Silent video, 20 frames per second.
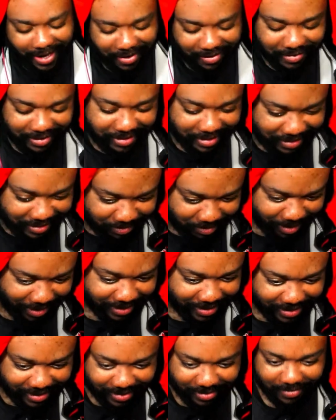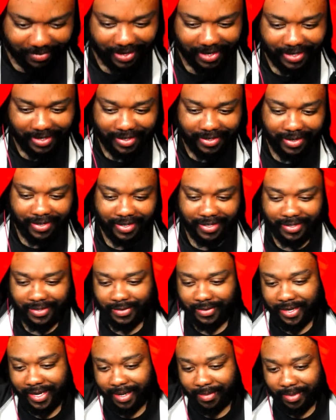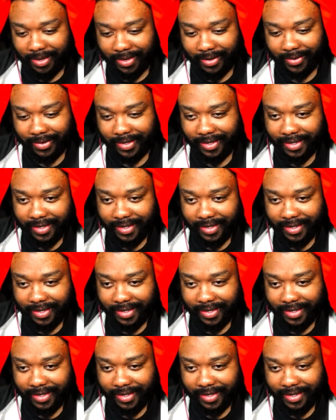I was just about to say, why are you talking so damn loud?